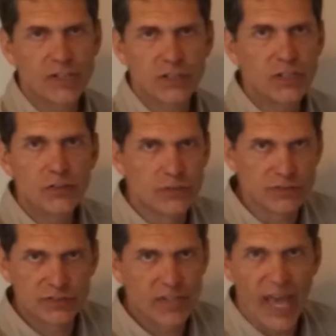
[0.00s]

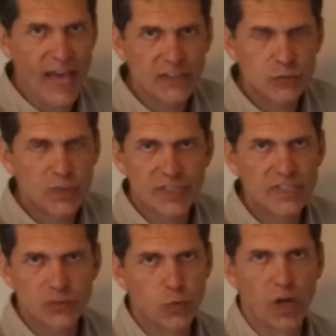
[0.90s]
clues, as with
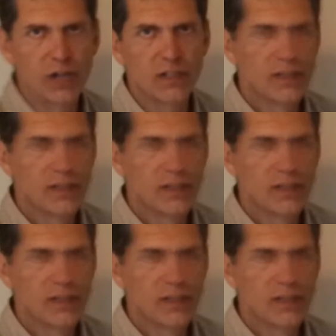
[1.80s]
this wall.